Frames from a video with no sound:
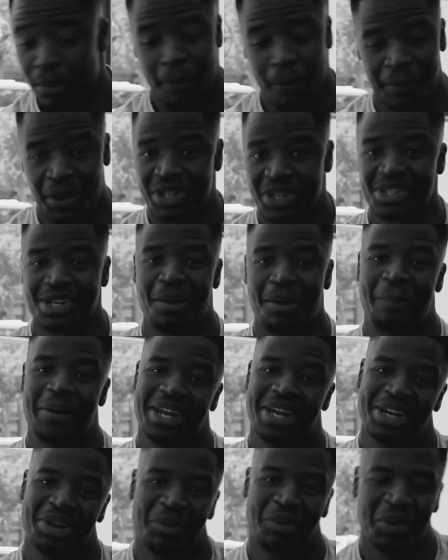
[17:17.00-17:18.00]
personal opinion,
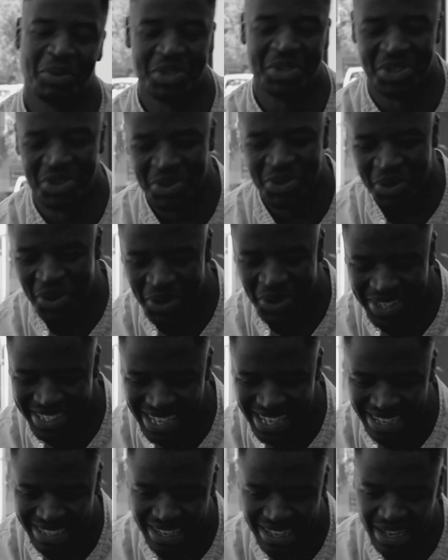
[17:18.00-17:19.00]
what you do wrong is that
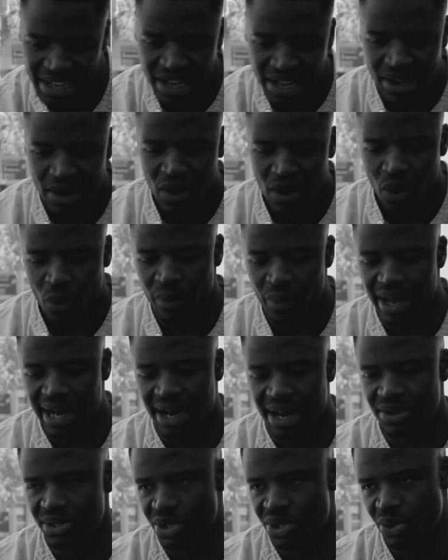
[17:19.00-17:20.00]
we announce
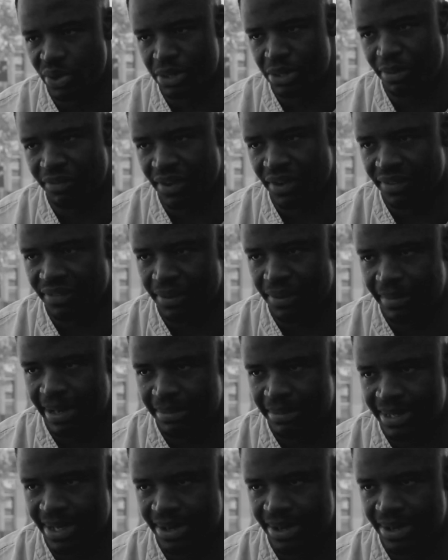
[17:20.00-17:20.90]
2 weeks before the film comes out.